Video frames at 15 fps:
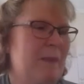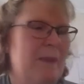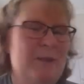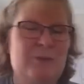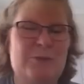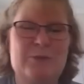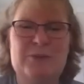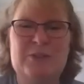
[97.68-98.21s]

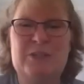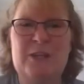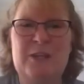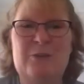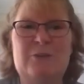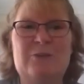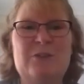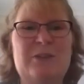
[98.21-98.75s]
Dr. Jane
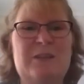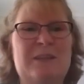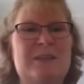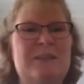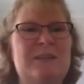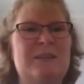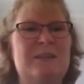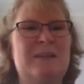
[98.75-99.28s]
Nugent, that
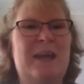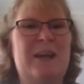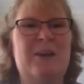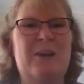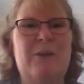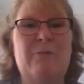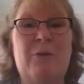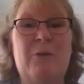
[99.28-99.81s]
Yenn and
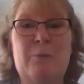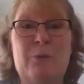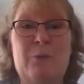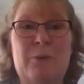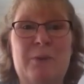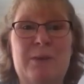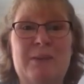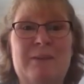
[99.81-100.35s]
I wrote a book
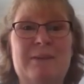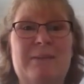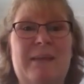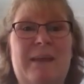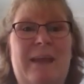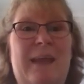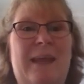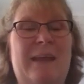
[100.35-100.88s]
with,
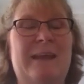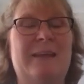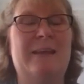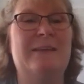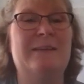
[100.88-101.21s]
and